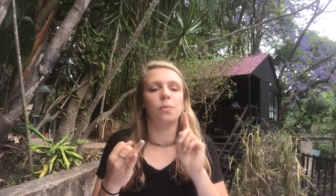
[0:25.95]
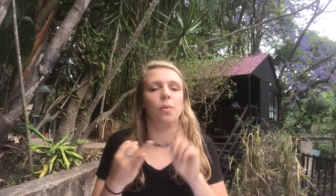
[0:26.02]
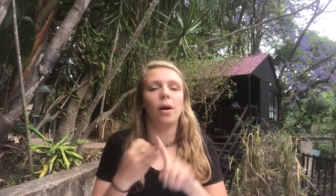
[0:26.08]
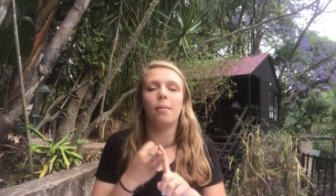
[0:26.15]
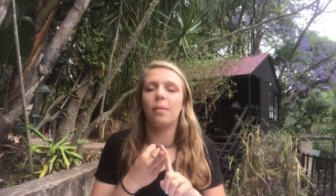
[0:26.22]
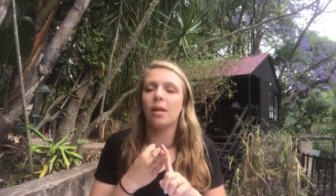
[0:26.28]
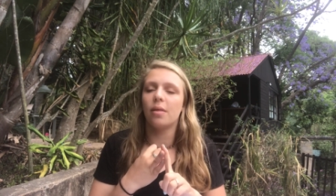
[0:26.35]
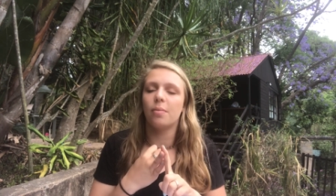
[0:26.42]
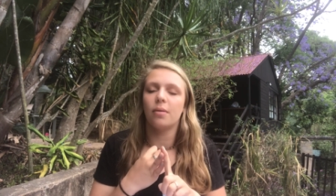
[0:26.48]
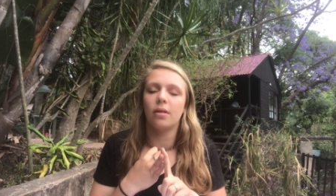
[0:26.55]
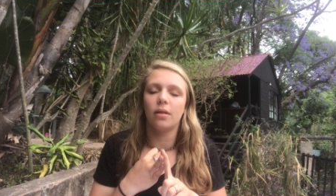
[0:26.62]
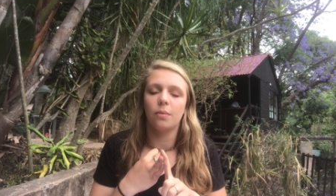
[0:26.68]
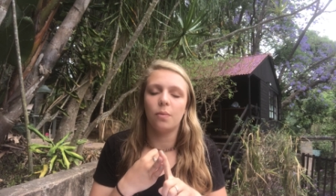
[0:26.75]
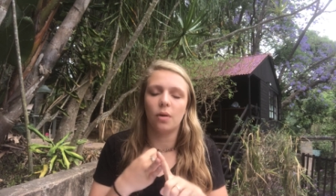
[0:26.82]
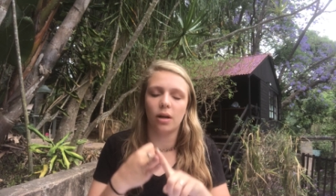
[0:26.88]
what month
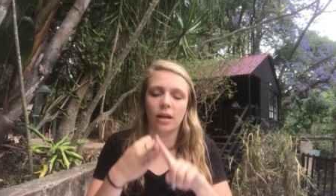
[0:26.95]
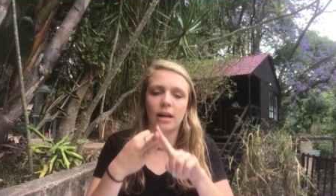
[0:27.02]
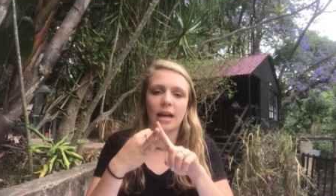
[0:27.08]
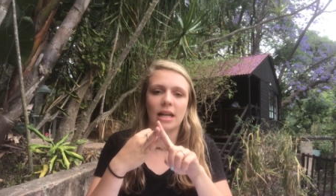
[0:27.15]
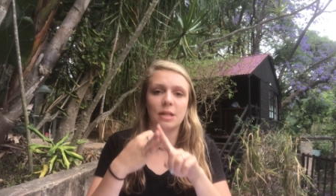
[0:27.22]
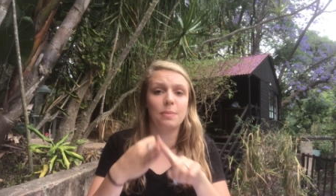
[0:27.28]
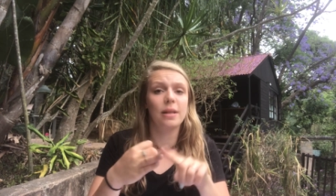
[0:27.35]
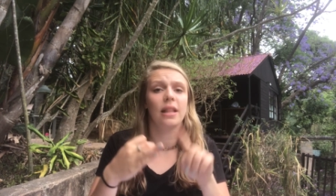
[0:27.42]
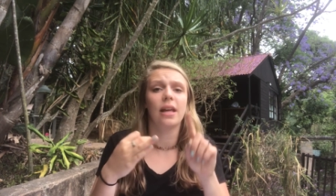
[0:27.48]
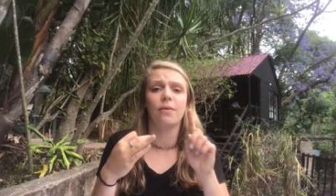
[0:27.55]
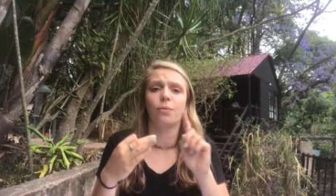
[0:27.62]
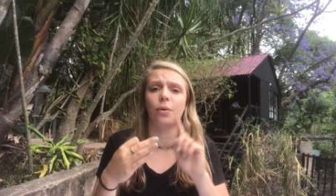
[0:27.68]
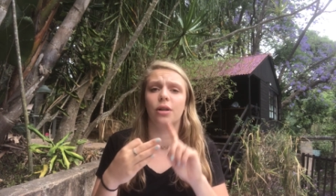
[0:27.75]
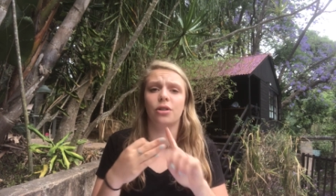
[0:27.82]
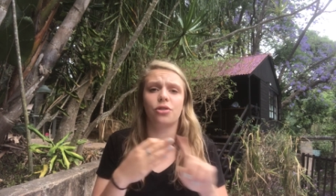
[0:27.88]
one has been like,
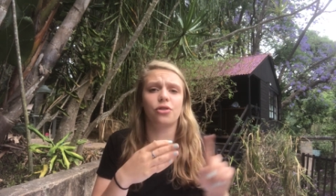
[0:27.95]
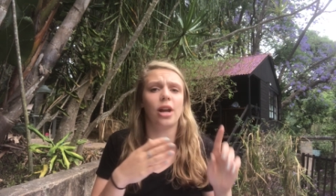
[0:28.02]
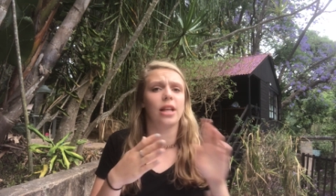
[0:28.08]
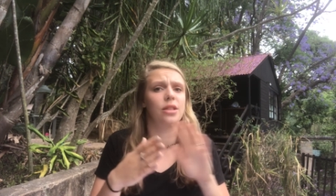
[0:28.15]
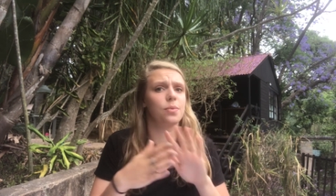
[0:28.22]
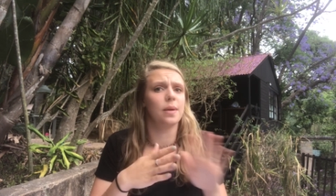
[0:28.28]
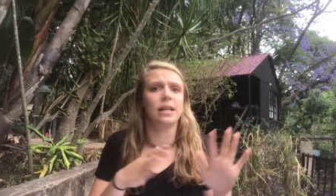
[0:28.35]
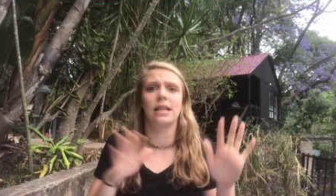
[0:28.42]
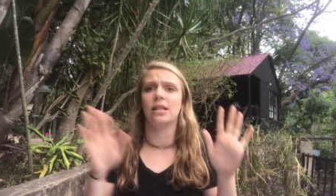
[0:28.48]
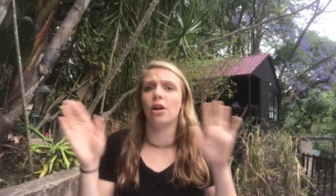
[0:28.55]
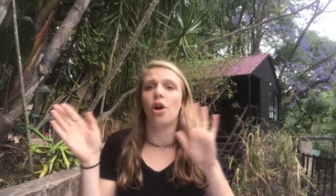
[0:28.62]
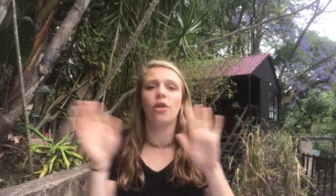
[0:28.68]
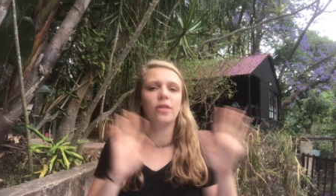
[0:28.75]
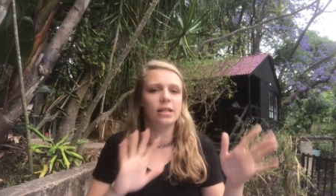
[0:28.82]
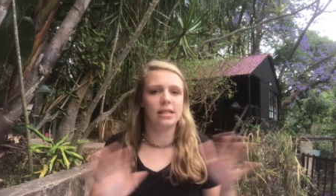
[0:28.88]
what strengths, weakness,
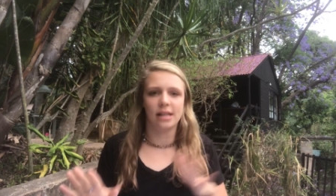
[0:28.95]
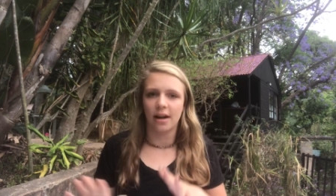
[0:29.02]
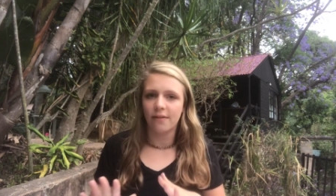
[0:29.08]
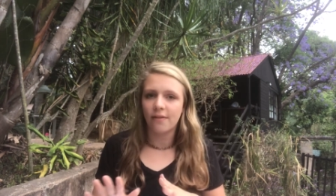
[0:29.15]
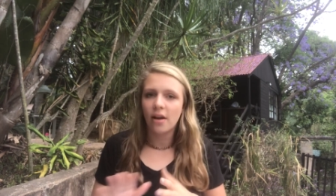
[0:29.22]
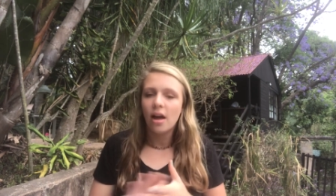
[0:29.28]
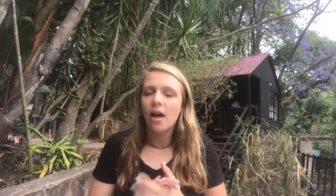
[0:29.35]
all this stuff,